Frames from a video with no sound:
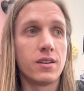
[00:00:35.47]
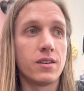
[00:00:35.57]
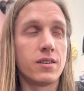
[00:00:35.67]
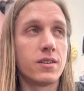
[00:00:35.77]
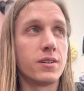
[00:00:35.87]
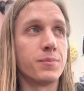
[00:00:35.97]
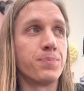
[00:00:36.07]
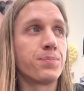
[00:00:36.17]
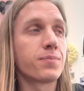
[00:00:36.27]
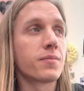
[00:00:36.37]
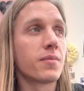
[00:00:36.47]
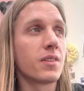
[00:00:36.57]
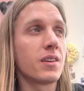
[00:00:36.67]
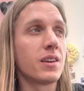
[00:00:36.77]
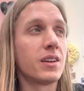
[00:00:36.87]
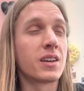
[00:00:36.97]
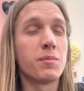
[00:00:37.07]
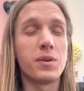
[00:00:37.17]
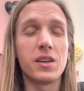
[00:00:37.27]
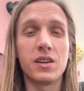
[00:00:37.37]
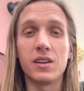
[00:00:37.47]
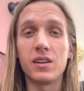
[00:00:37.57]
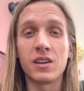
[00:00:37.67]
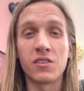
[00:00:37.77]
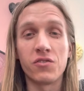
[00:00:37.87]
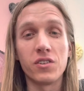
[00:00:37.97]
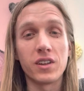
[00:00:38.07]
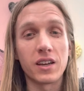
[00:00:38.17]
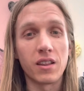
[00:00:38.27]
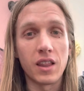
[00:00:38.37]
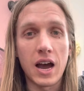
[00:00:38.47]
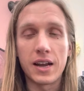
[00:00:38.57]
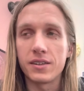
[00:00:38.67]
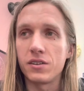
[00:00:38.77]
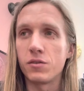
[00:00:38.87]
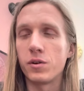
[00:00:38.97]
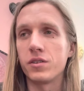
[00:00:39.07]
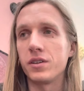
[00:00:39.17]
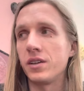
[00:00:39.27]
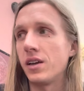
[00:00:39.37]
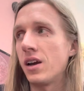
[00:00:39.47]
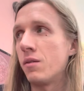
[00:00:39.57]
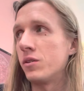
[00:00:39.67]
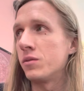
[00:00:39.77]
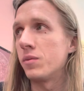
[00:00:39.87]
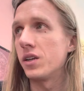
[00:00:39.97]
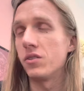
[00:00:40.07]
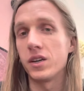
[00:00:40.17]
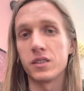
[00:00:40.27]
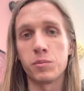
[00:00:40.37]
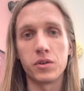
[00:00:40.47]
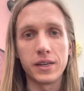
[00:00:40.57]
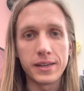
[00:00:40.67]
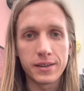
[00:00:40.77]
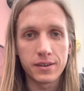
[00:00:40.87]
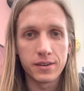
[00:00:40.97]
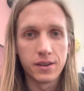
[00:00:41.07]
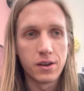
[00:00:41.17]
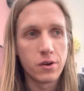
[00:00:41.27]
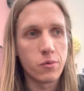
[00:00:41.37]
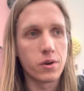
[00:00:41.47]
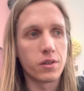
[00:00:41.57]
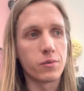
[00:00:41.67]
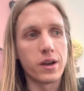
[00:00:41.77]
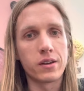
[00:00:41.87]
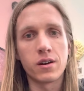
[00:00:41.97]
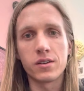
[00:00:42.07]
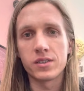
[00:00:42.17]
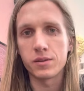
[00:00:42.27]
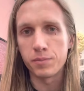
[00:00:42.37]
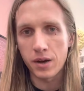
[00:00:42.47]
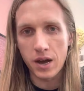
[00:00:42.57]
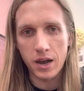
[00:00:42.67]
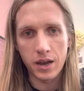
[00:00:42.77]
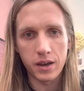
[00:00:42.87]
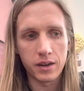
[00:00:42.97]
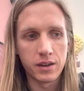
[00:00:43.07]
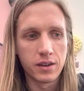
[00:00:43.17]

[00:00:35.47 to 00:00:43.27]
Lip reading: It can feel like a lot. You're wondering, how much money do I have to put in? What are the right cards to buy?